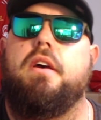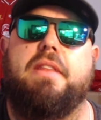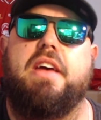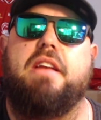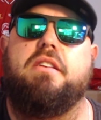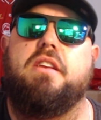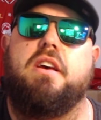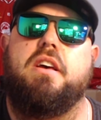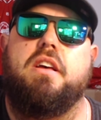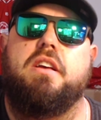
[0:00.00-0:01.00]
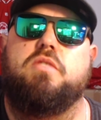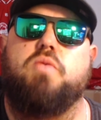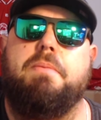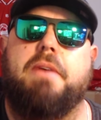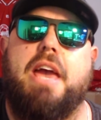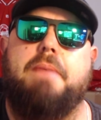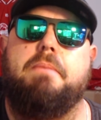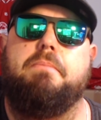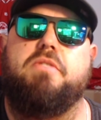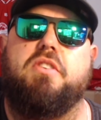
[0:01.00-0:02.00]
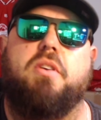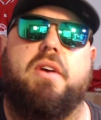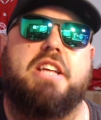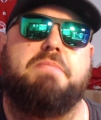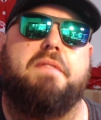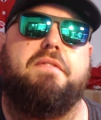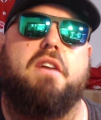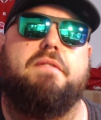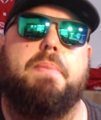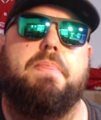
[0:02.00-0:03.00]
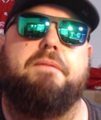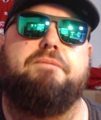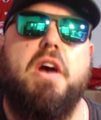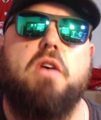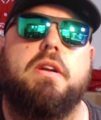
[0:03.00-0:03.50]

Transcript: and sweep a keep in just so you get hit over. Build.